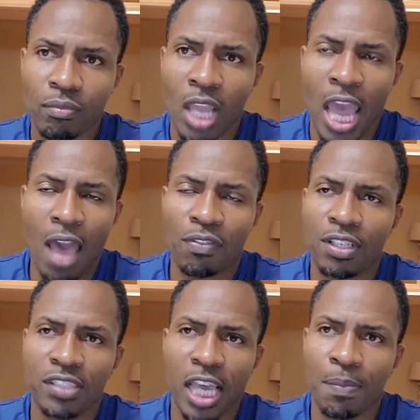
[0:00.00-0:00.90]
have the
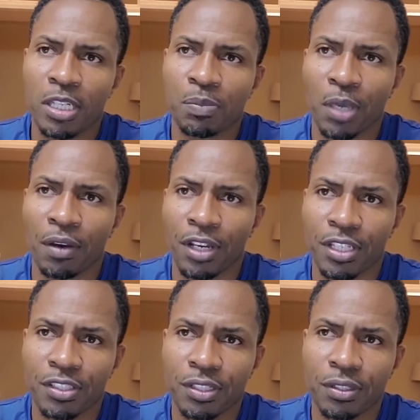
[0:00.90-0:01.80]
same
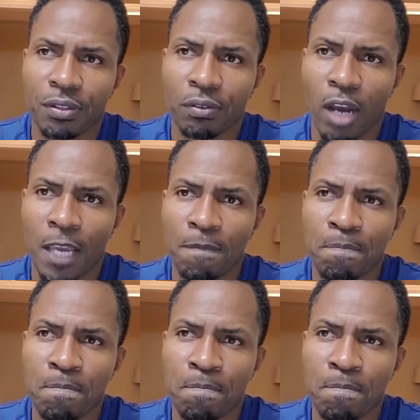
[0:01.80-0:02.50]
experience, right?